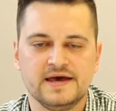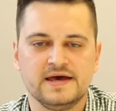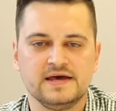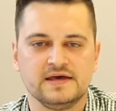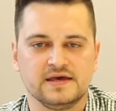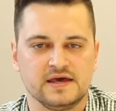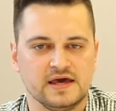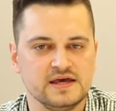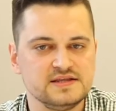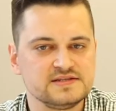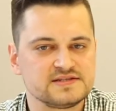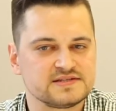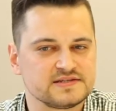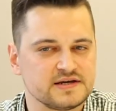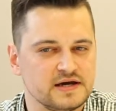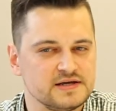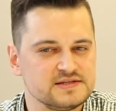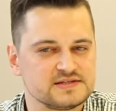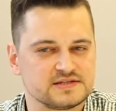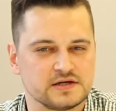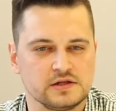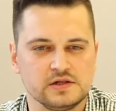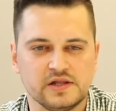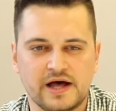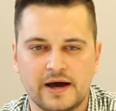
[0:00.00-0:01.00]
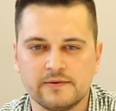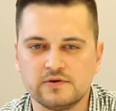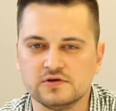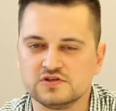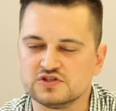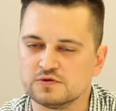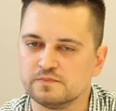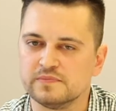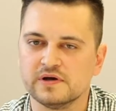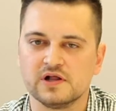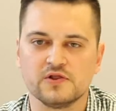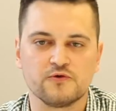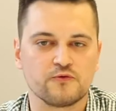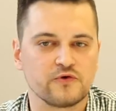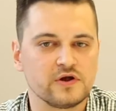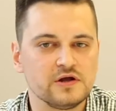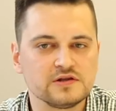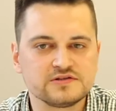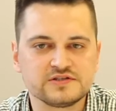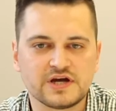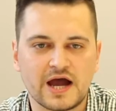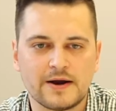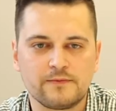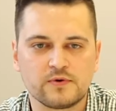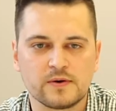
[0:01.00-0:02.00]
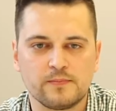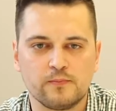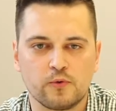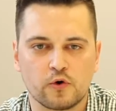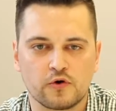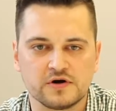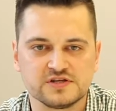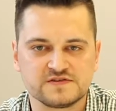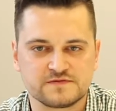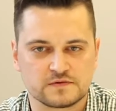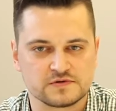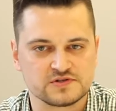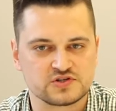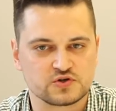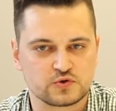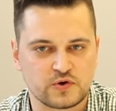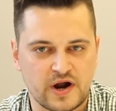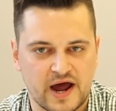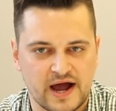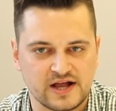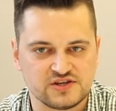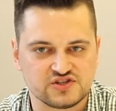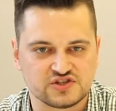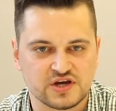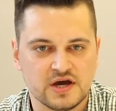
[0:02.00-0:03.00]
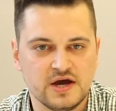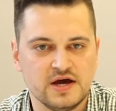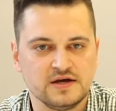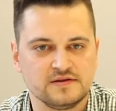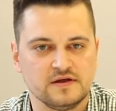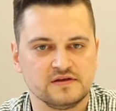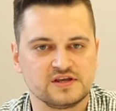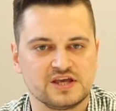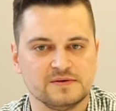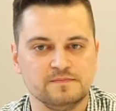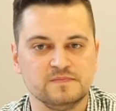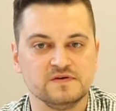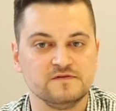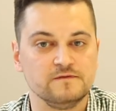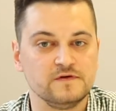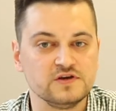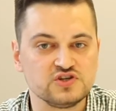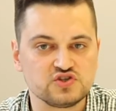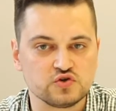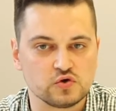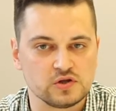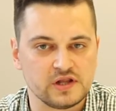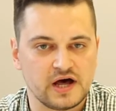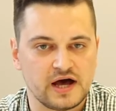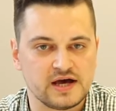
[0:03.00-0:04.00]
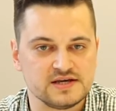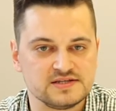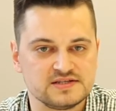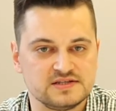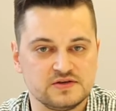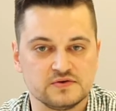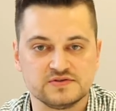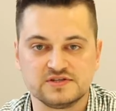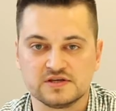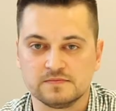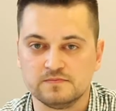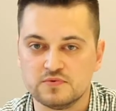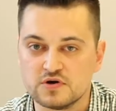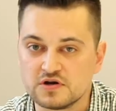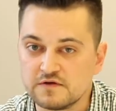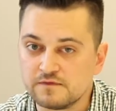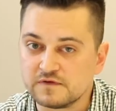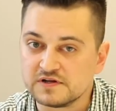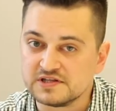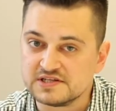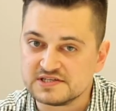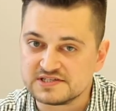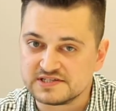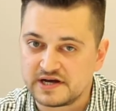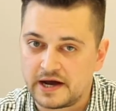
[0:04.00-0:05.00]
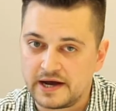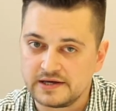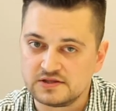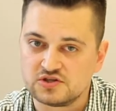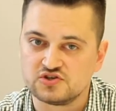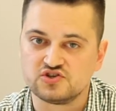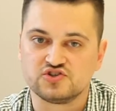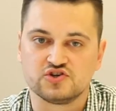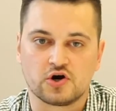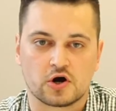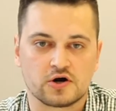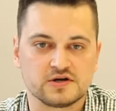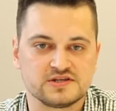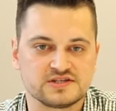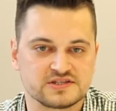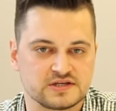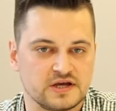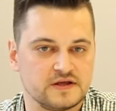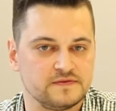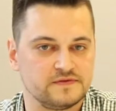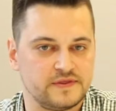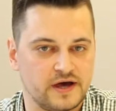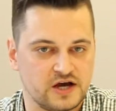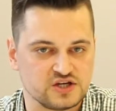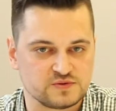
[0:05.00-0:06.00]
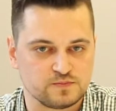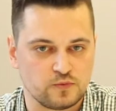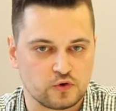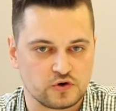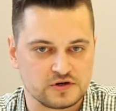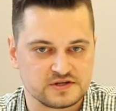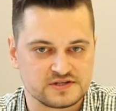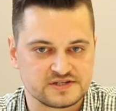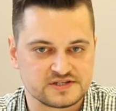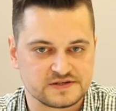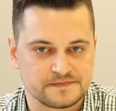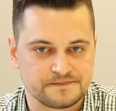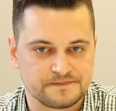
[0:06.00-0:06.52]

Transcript: Insights allow you to build real-time reports from scratch that can be visualized using beautifully designed charts and dashboards.